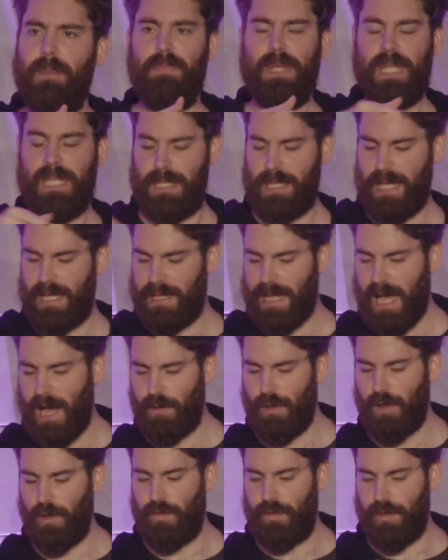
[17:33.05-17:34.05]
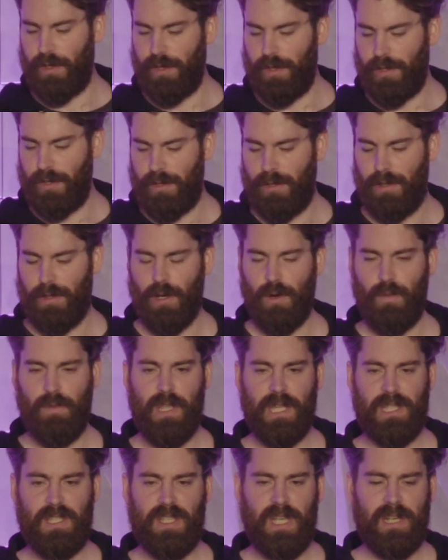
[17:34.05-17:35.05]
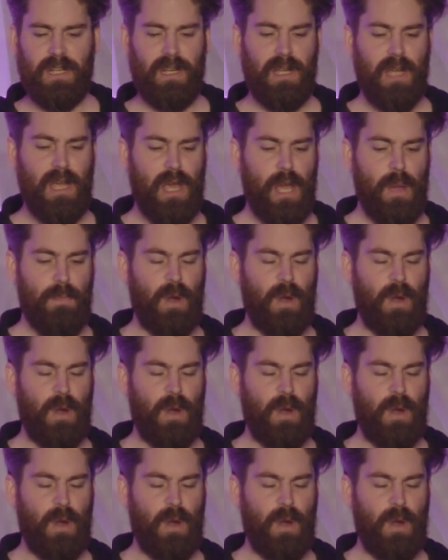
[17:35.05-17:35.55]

and being sent out over the antenna.